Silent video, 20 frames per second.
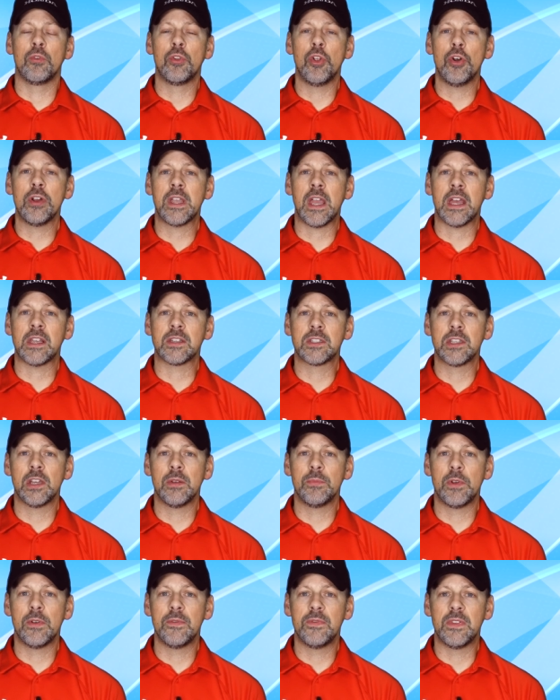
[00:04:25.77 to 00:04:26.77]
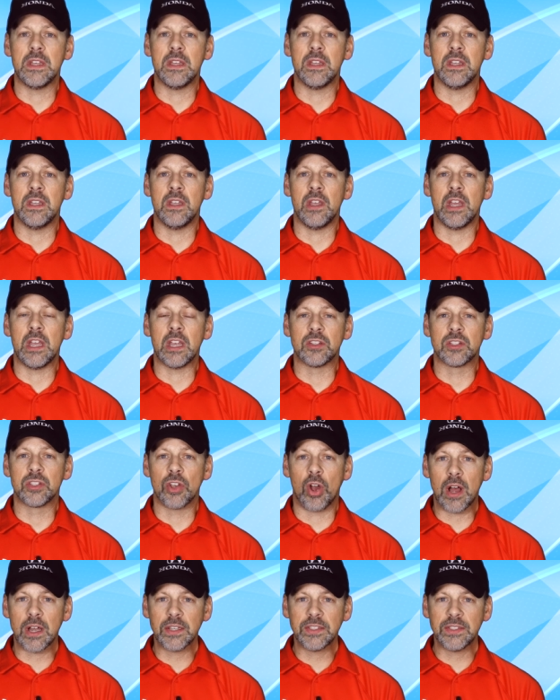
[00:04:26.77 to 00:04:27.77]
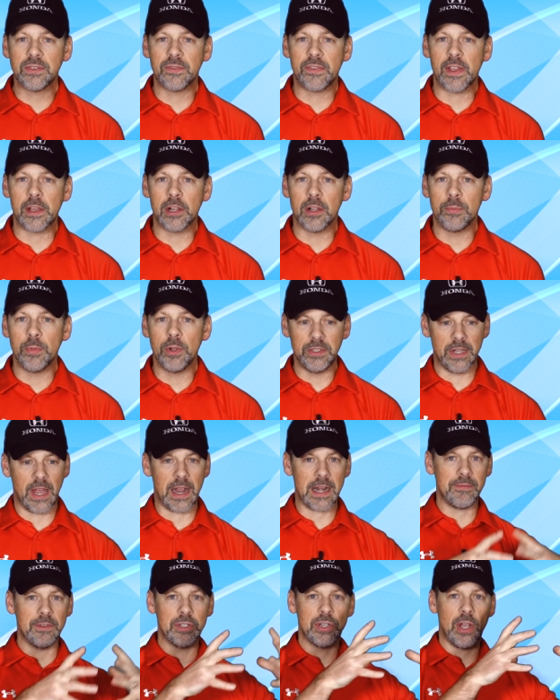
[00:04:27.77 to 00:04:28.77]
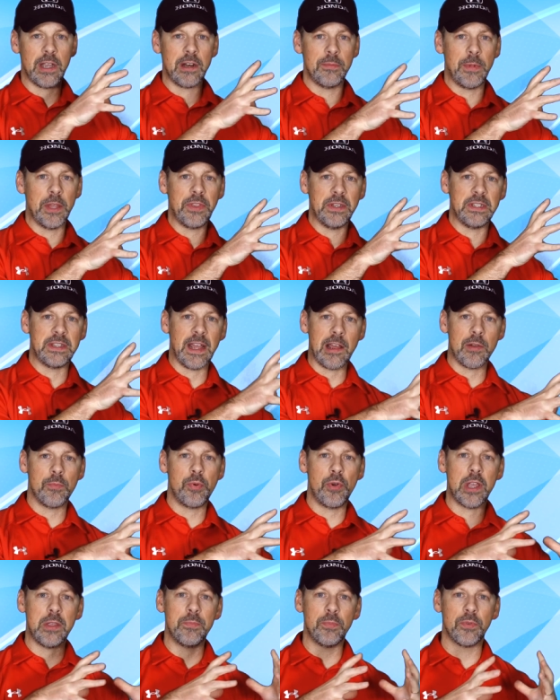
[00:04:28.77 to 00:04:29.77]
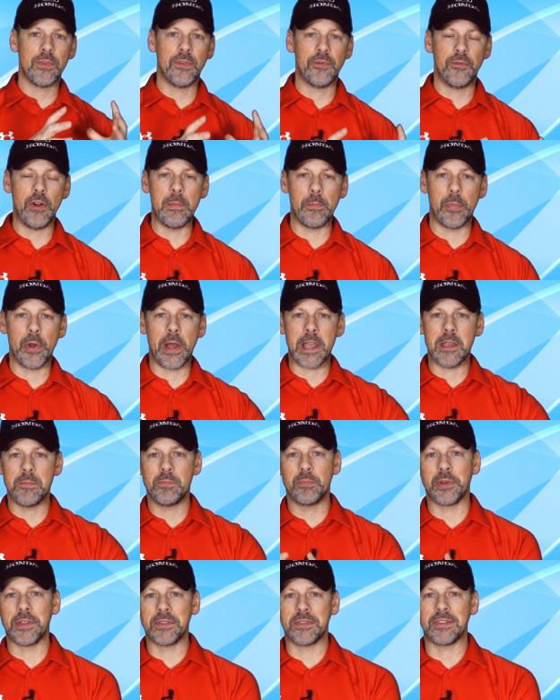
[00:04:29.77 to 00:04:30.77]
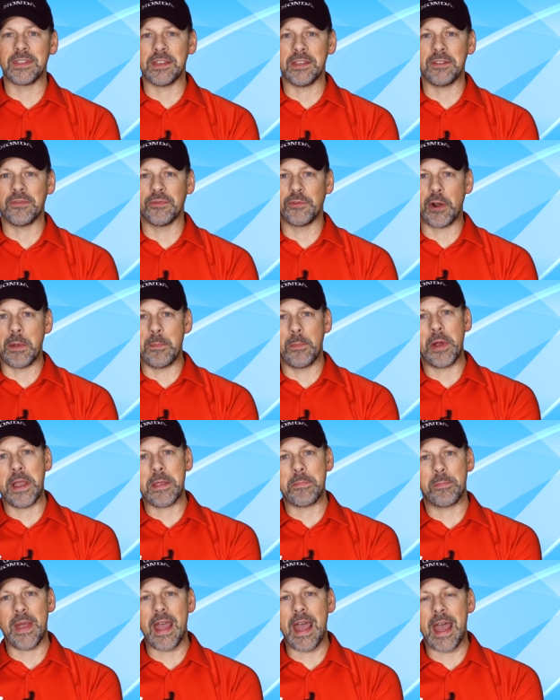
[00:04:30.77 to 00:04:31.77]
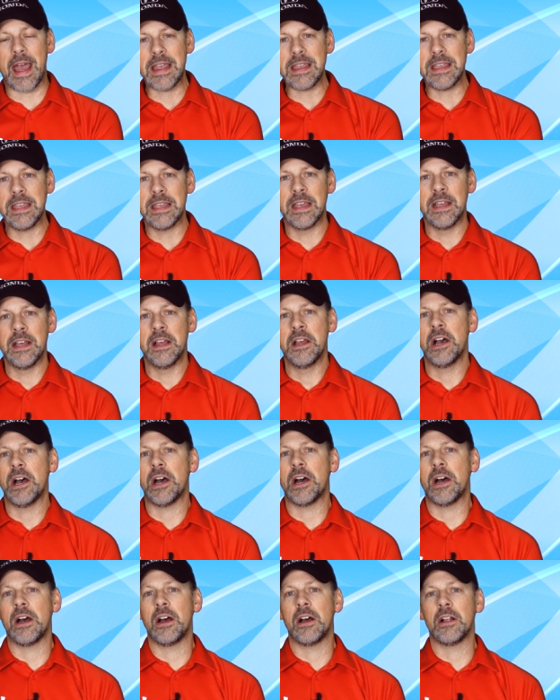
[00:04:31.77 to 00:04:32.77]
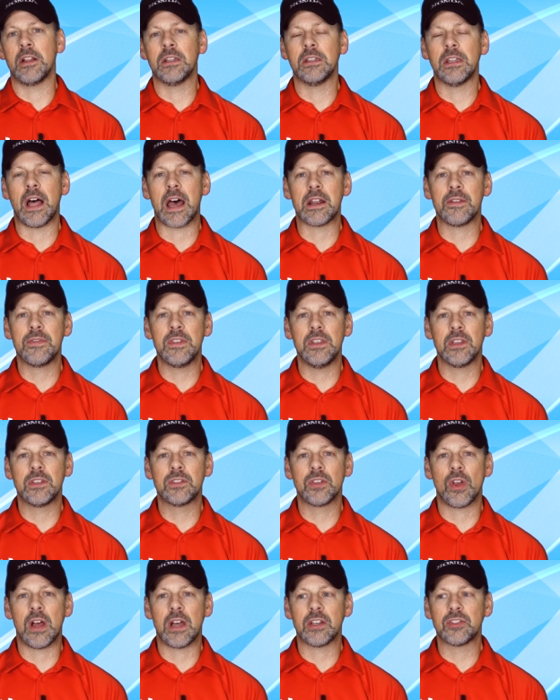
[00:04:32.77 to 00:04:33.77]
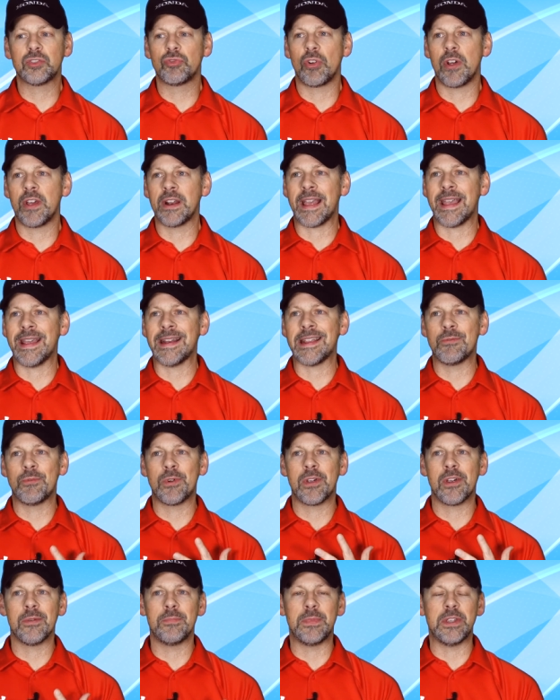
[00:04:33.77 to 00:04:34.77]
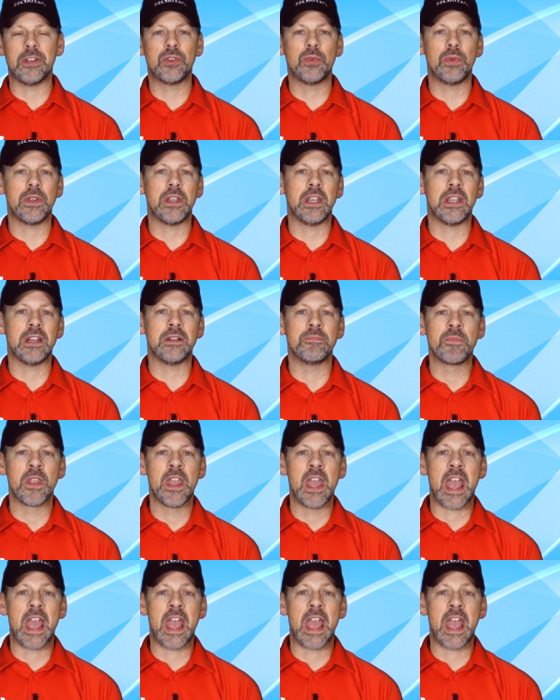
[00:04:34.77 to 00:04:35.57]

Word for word: look at some of the exhausts available, not even talking about the downpipe or the front pipe, but the front pipe back, uh, a lot of the exhausts run anywhere between